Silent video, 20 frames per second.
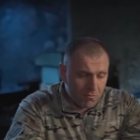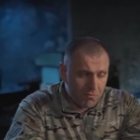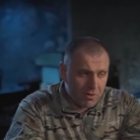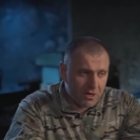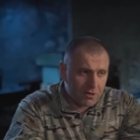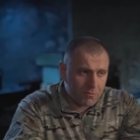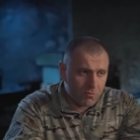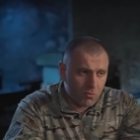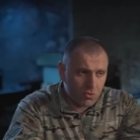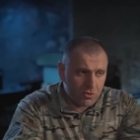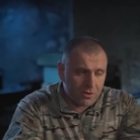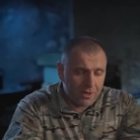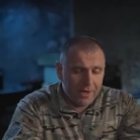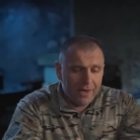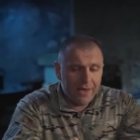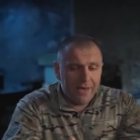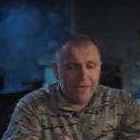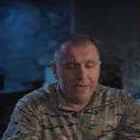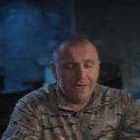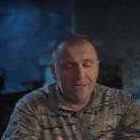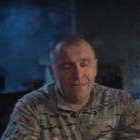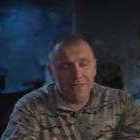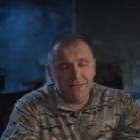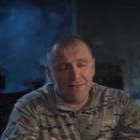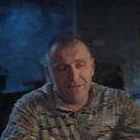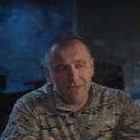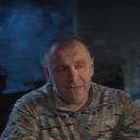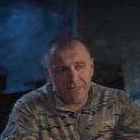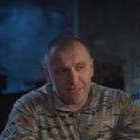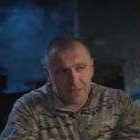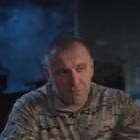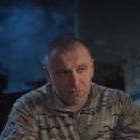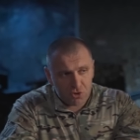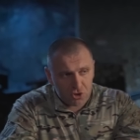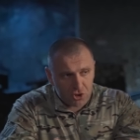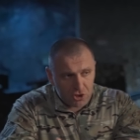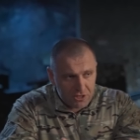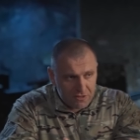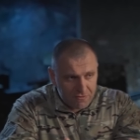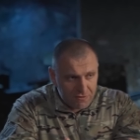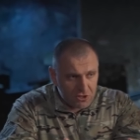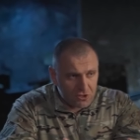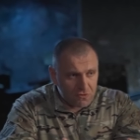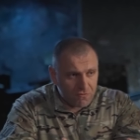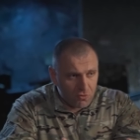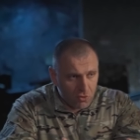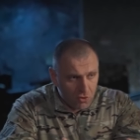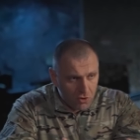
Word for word: and advancing further towards the